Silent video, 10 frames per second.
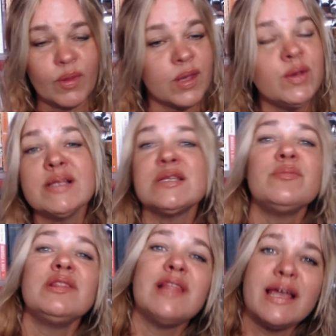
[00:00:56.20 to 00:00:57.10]
You get
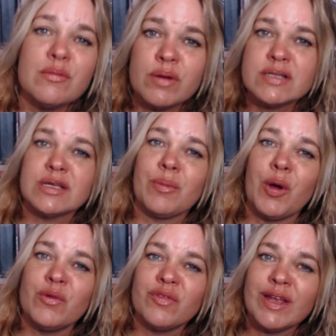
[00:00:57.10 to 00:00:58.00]
some light
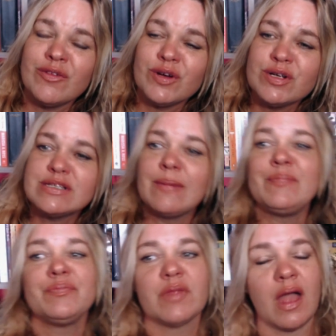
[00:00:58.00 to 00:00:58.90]
mascarpone flavors
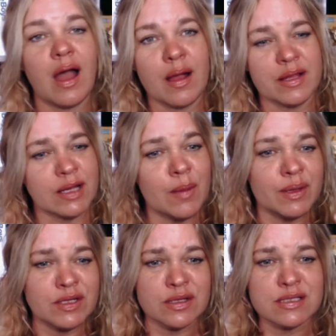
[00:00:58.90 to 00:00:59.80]

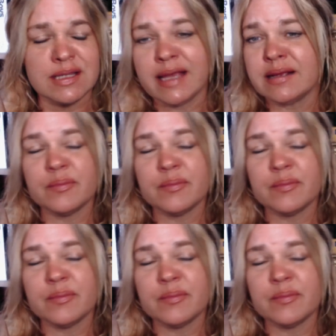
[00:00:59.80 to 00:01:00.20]
coming to this like